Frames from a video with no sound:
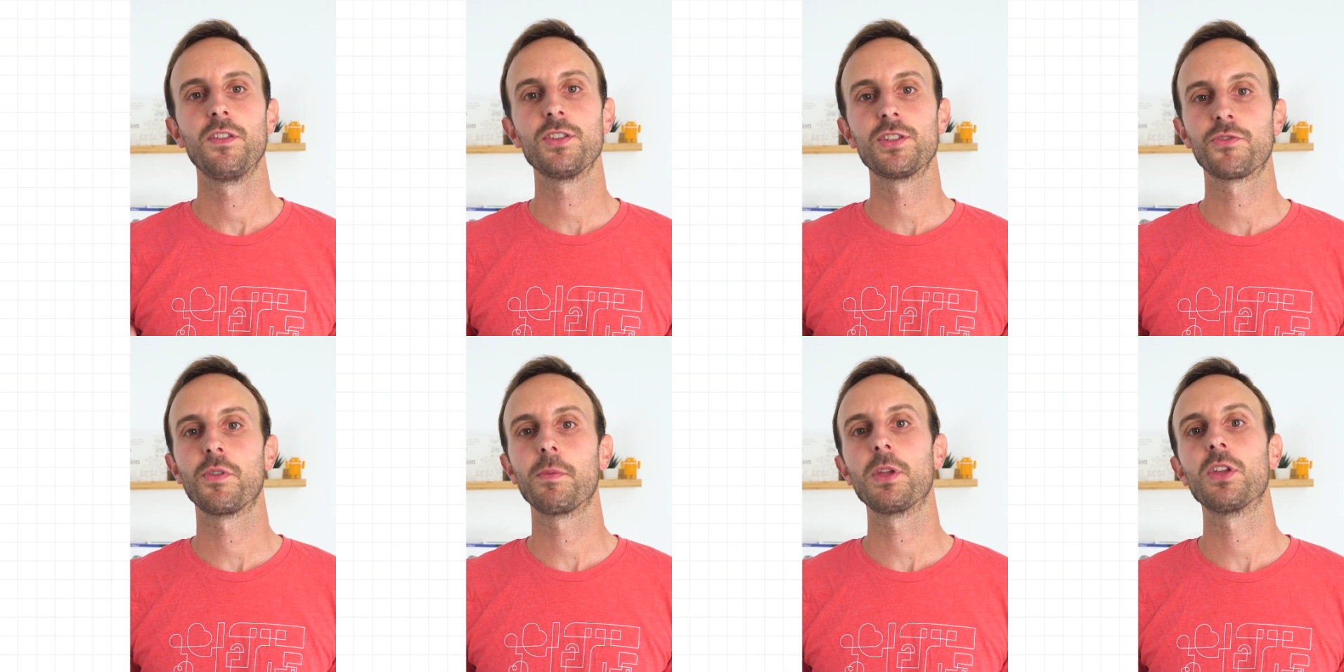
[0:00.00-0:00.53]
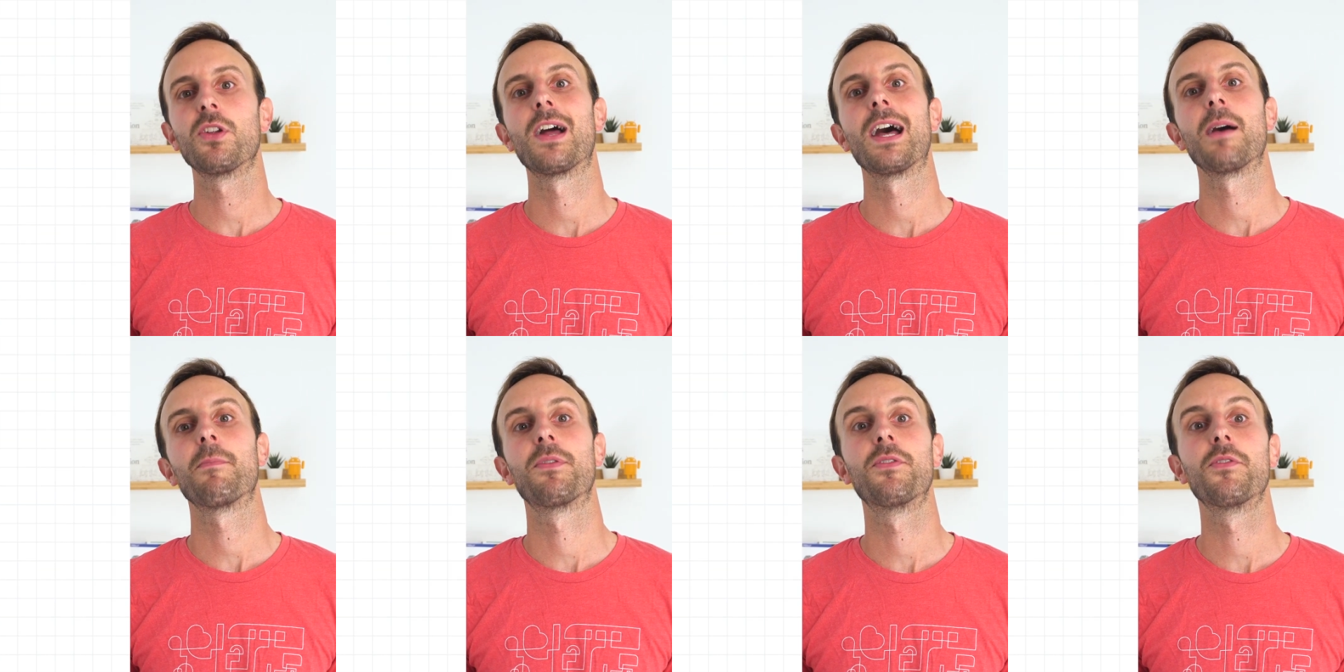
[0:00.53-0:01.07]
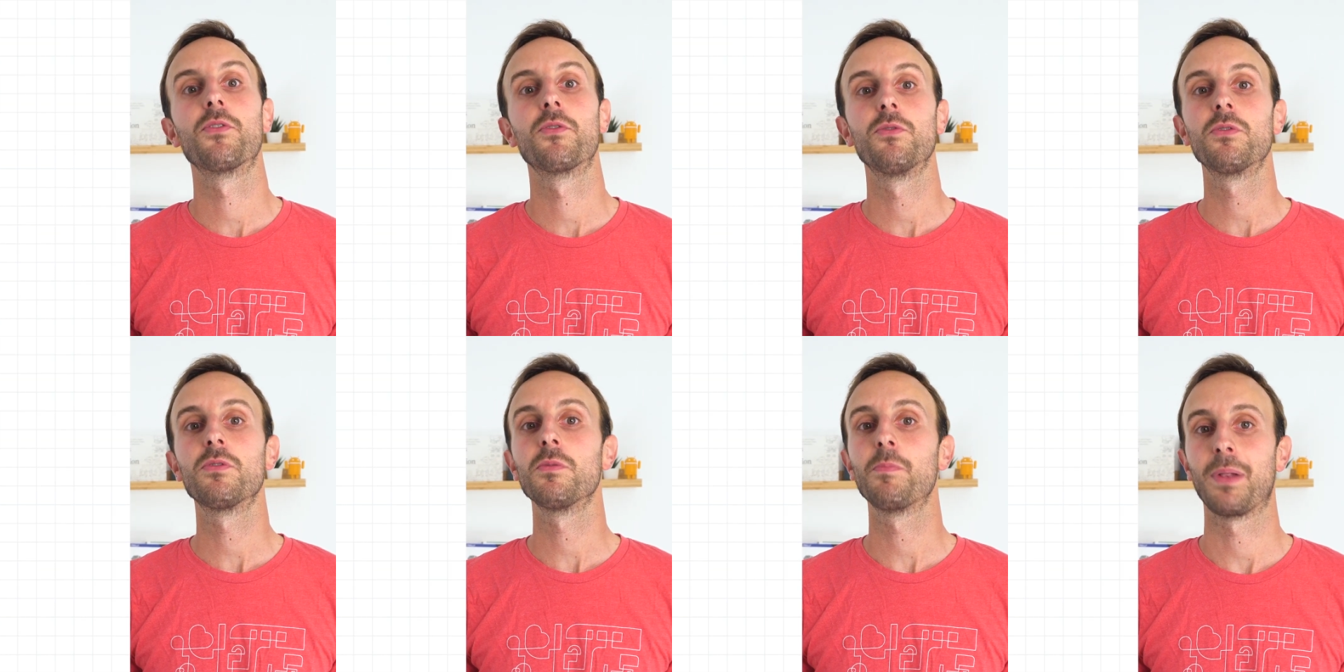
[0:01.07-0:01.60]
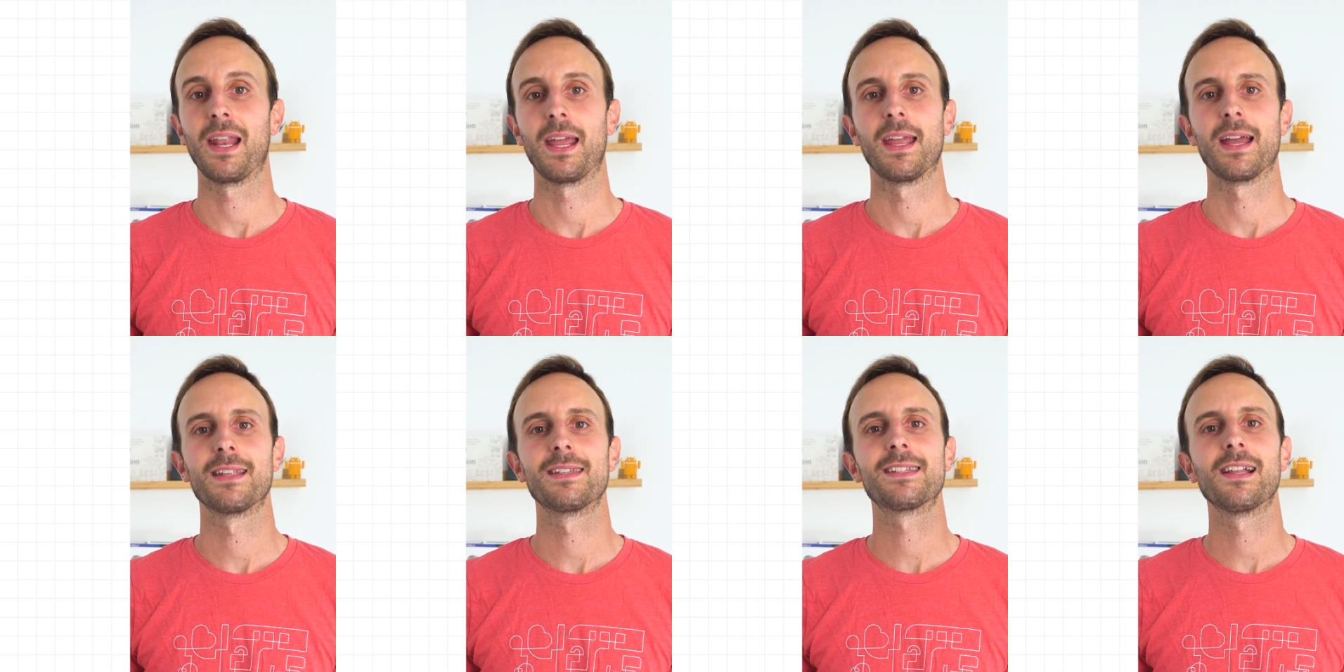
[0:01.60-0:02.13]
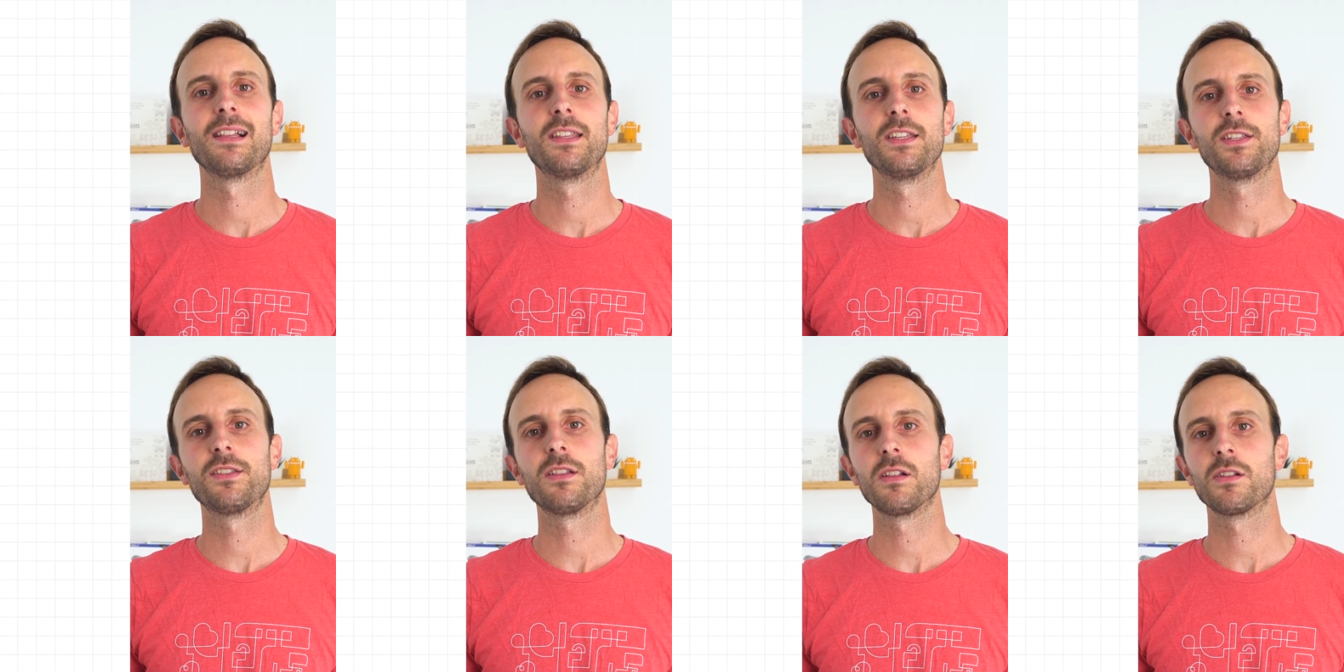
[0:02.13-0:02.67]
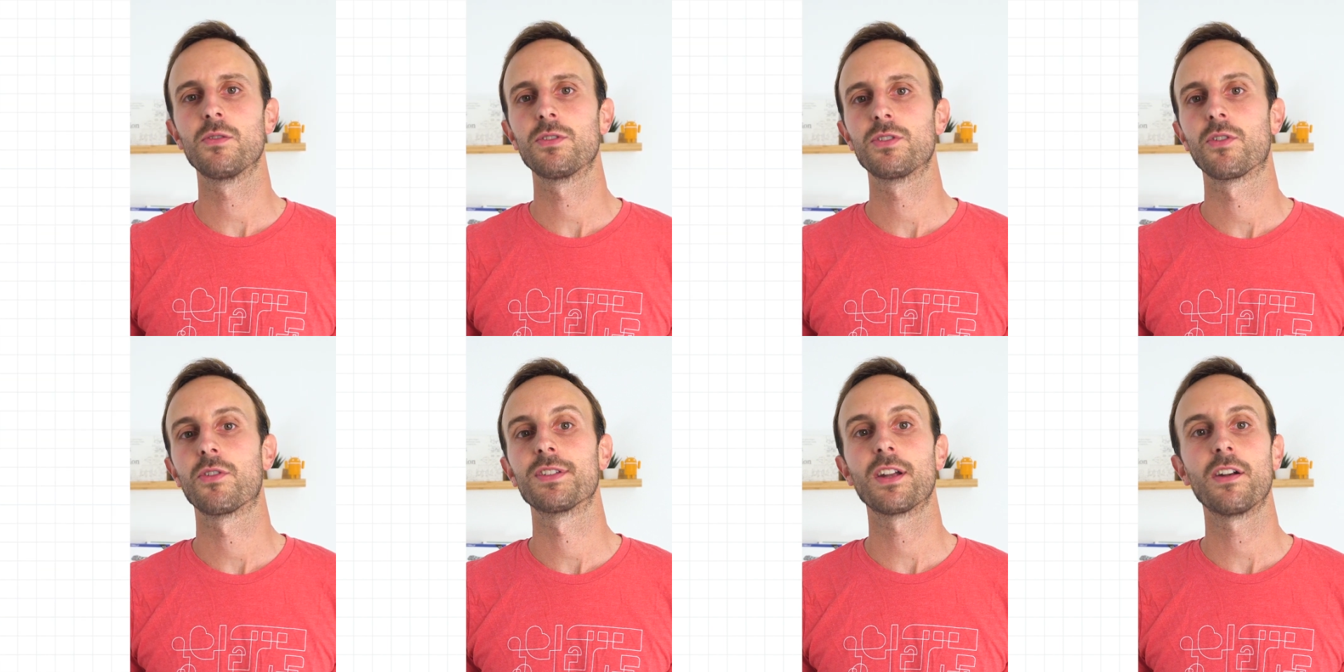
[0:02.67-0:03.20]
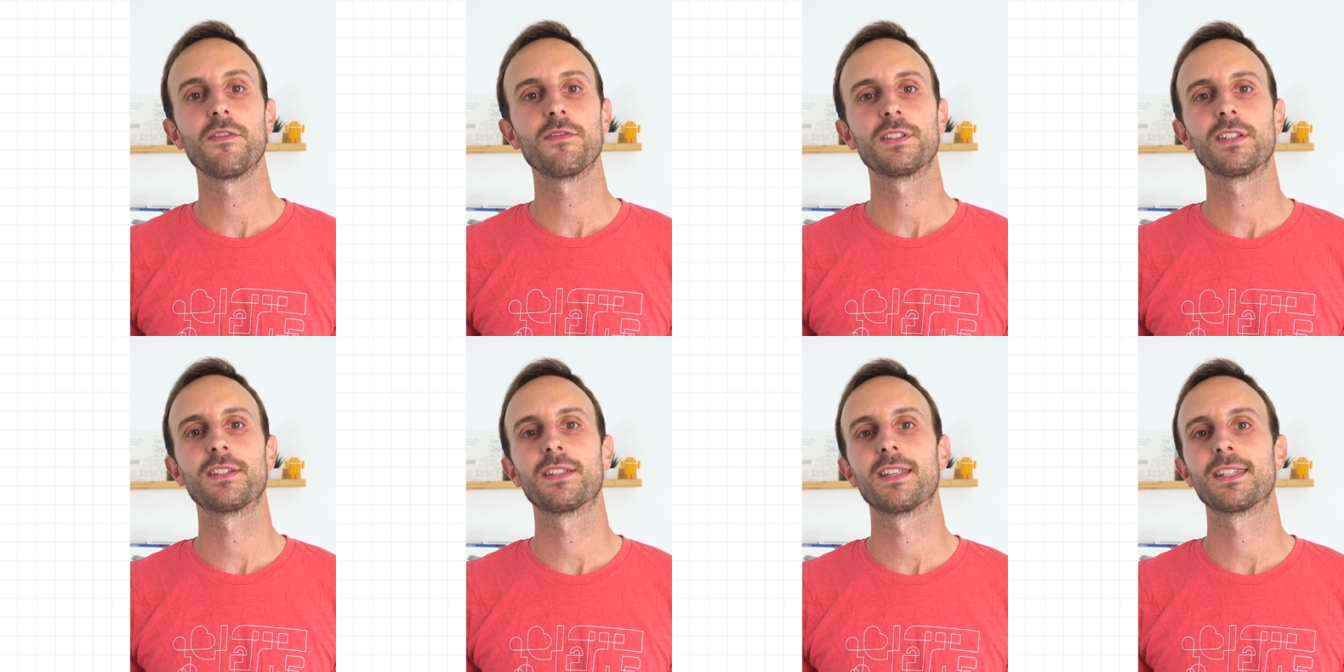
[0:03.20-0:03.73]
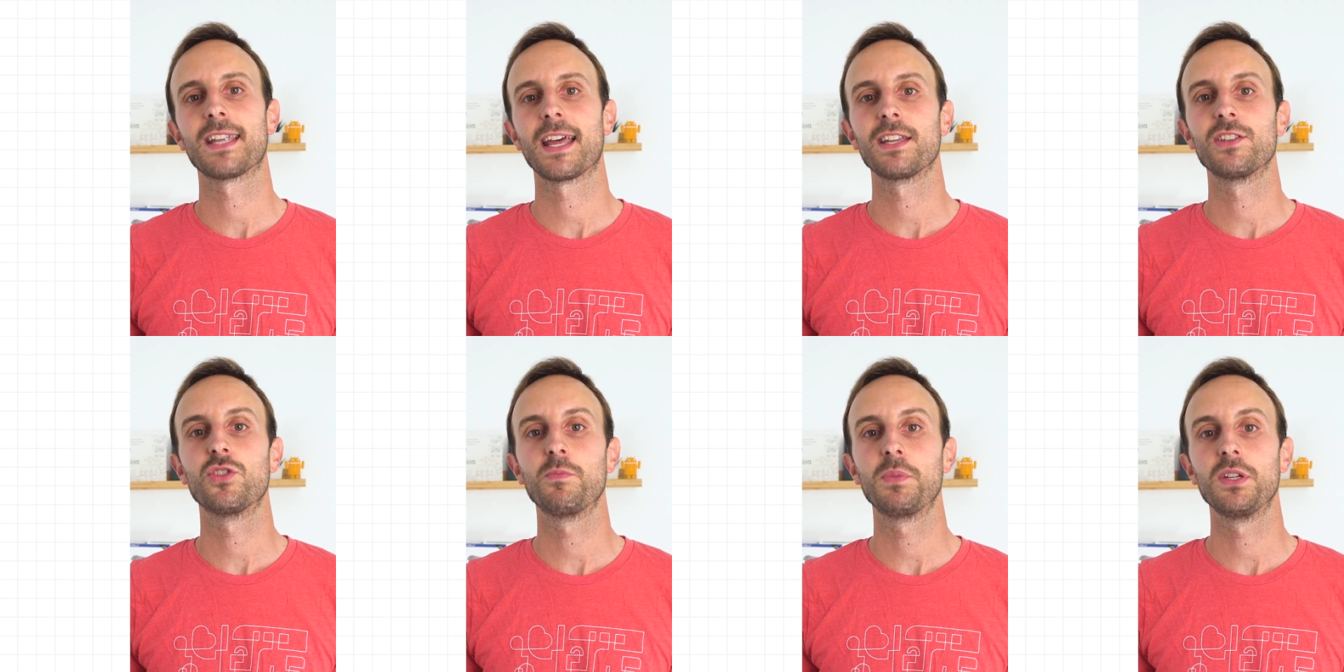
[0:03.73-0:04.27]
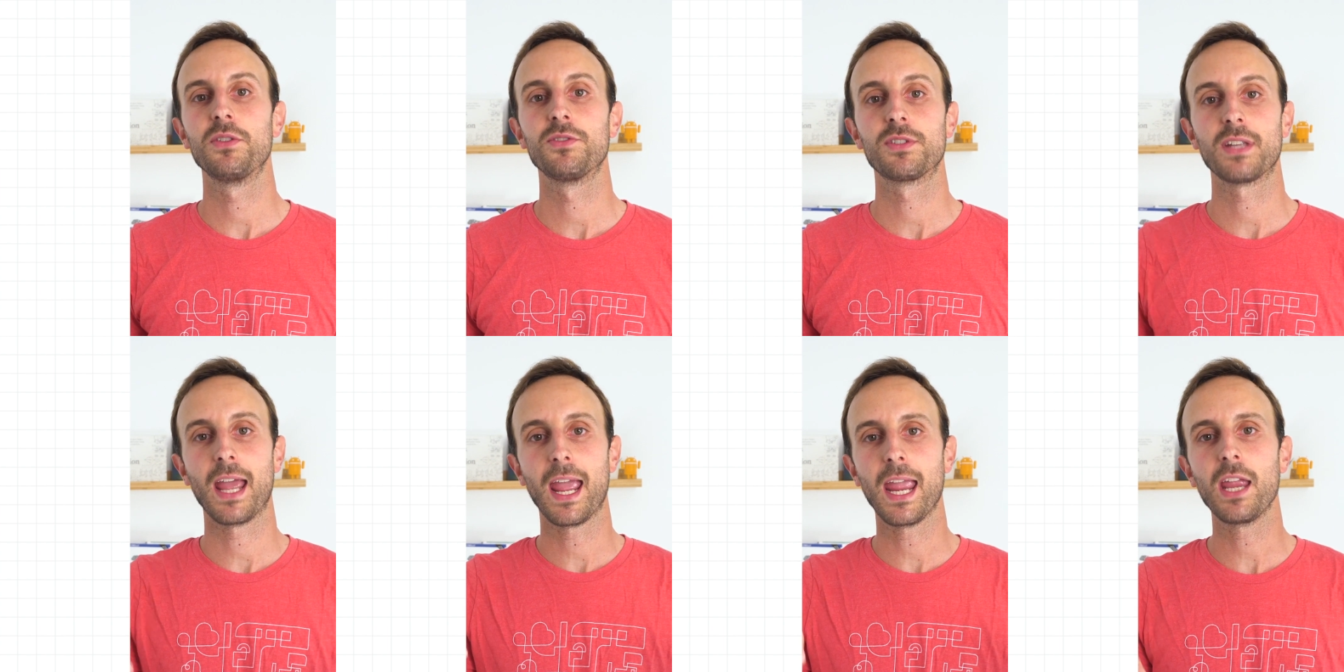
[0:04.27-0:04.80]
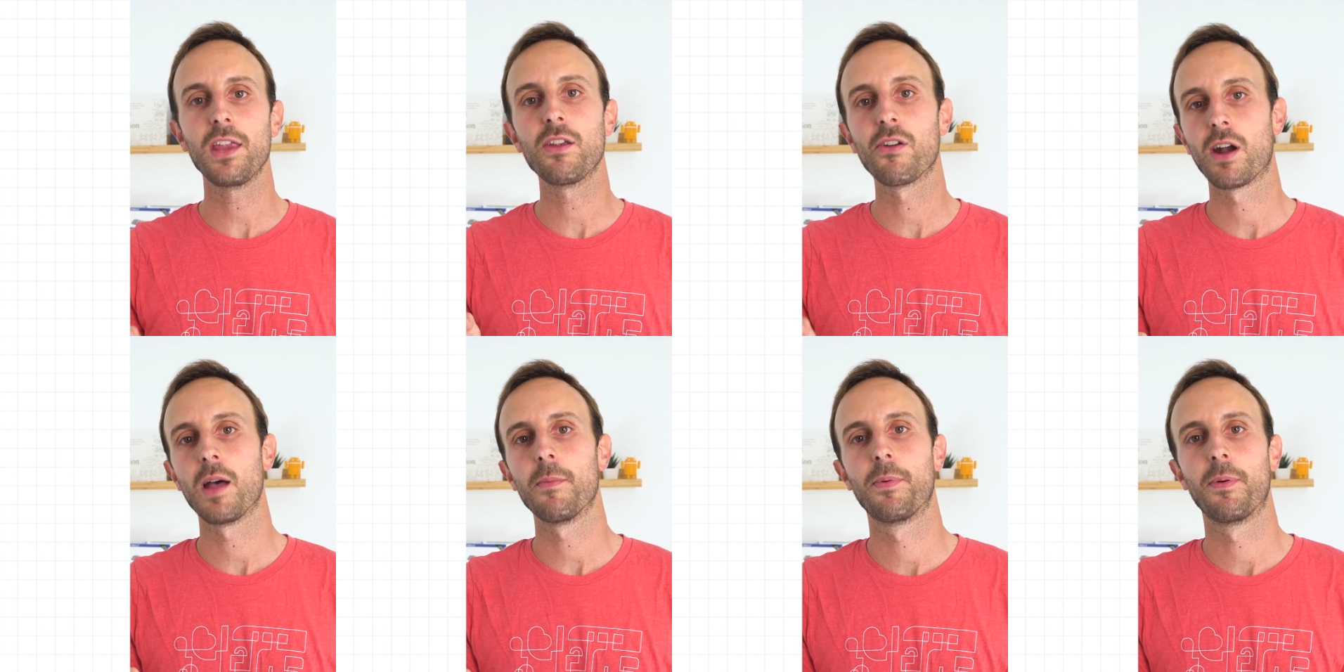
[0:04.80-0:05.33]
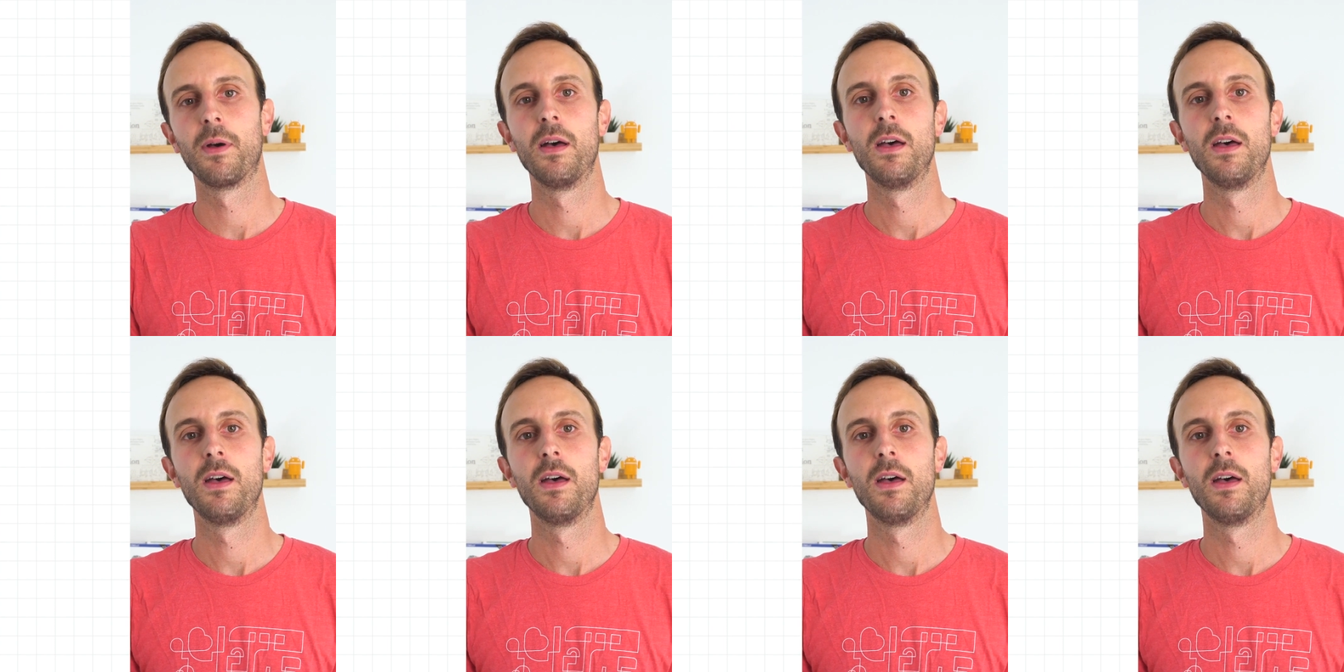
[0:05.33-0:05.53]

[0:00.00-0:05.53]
you distribute your app through Google Play and sell digital goods or services designed to be used in your app,